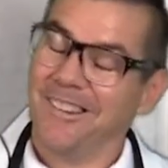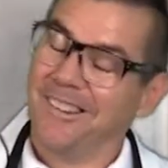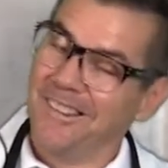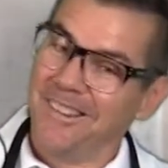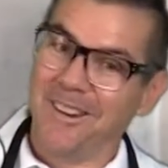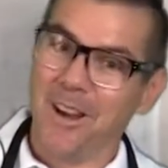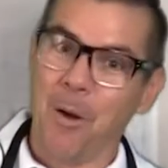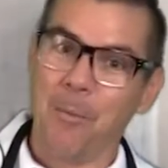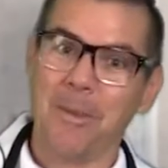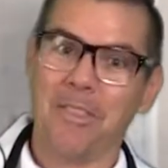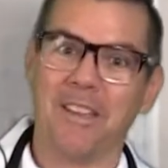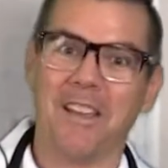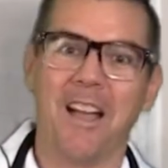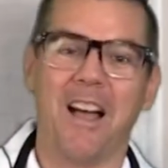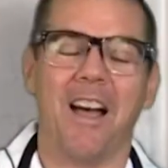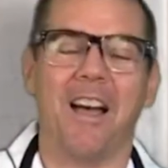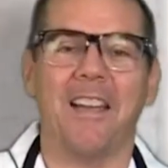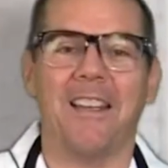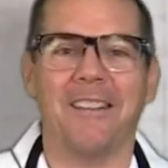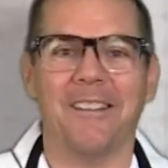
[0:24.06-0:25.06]
and I'll be the
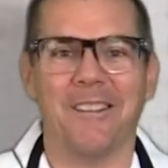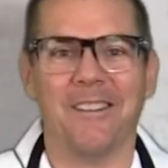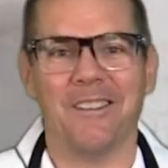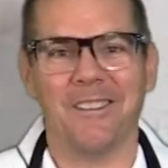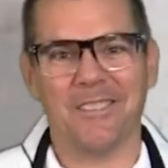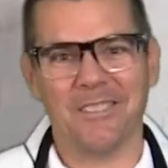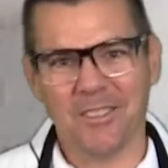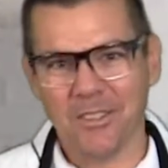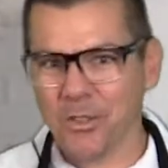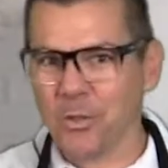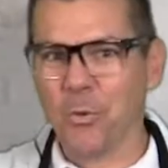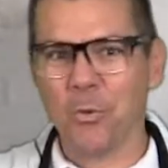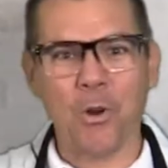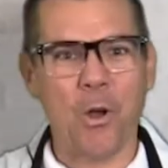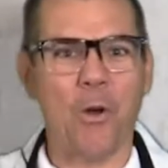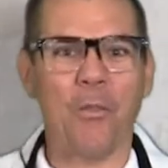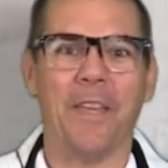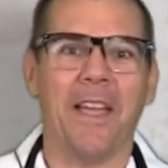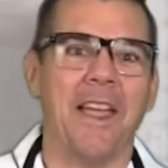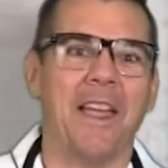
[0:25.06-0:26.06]
guy doing
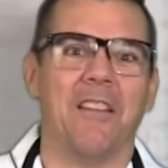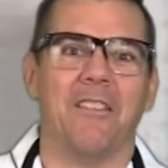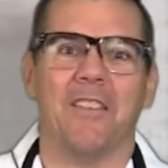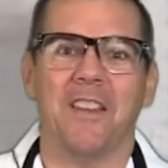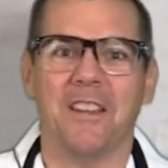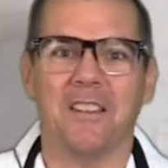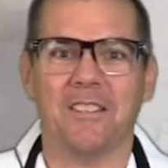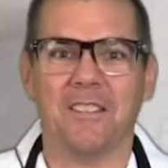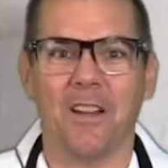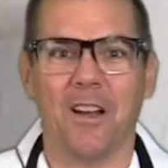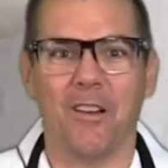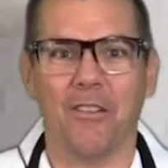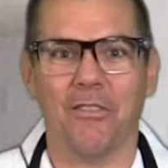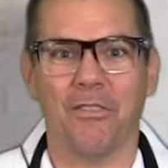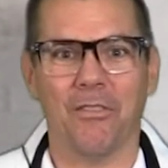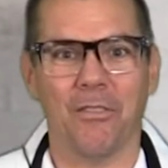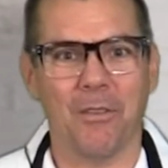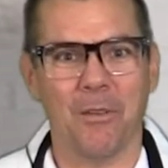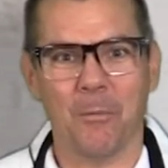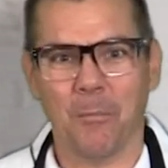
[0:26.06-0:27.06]
all the AV stuff.
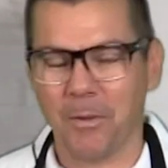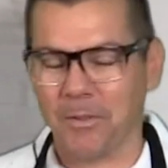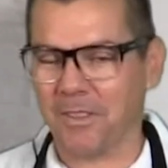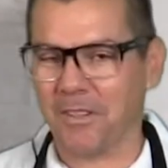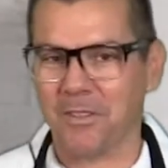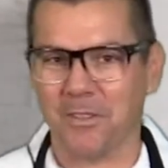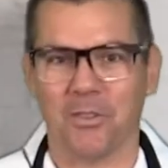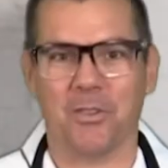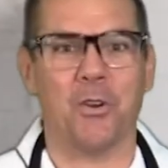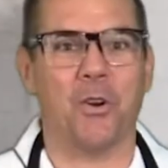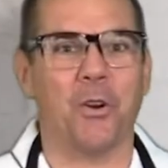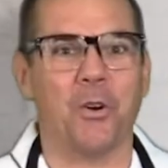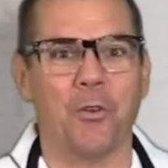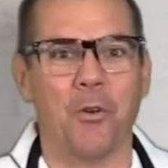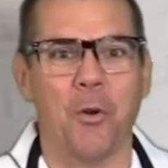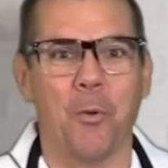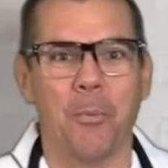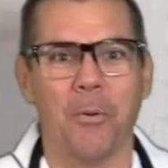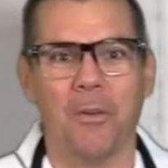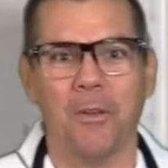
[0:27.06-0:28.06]
But this is your
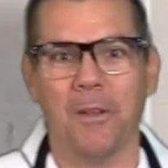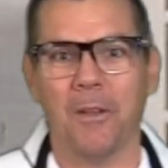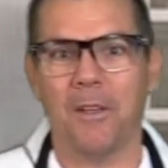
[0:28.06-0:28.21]
group.